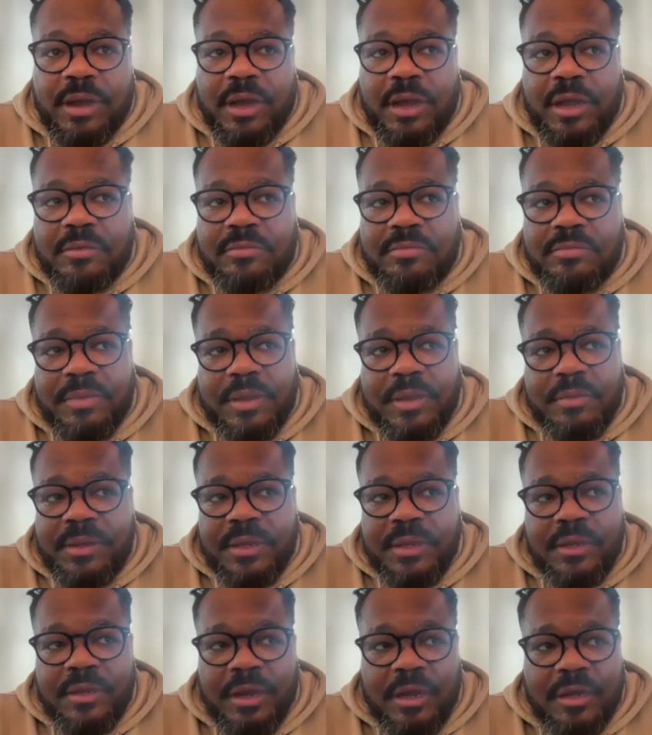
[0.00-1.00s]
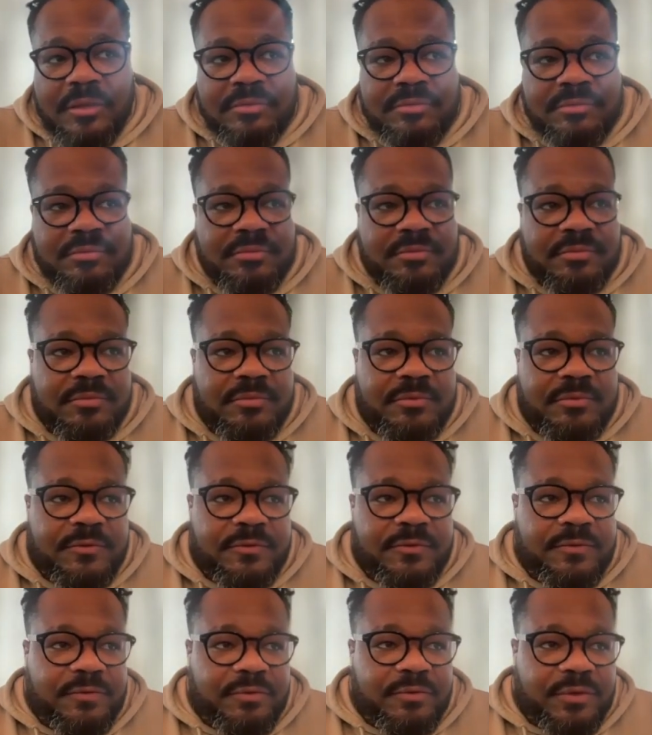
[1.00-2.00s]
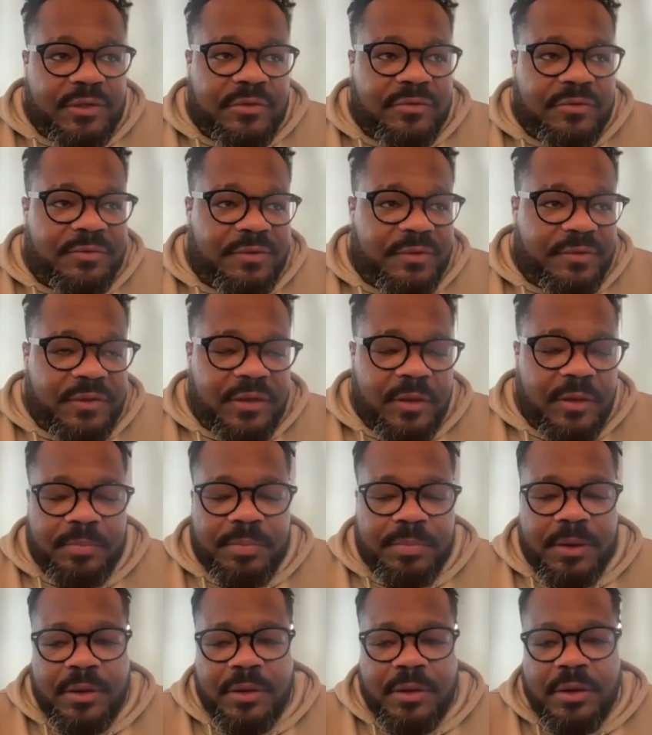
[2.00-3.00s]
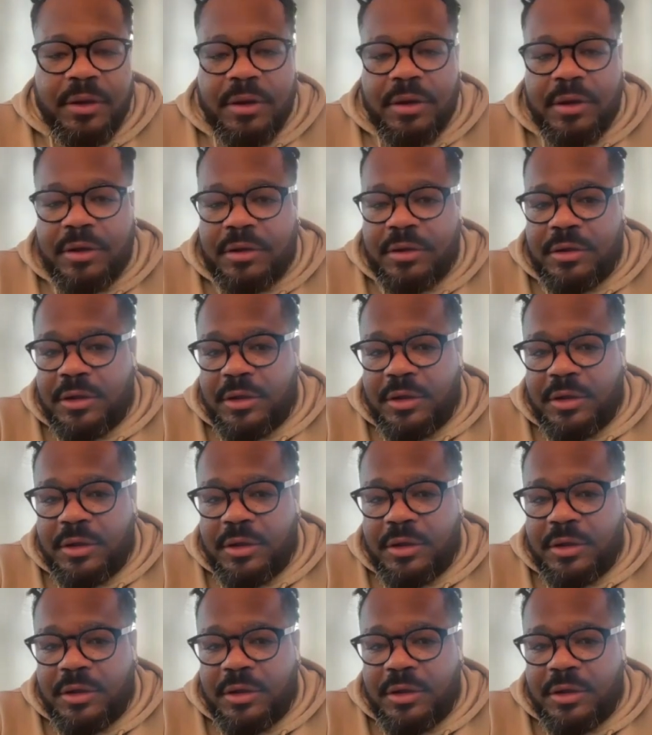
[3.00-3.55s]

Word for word: at maybe at with 15 player,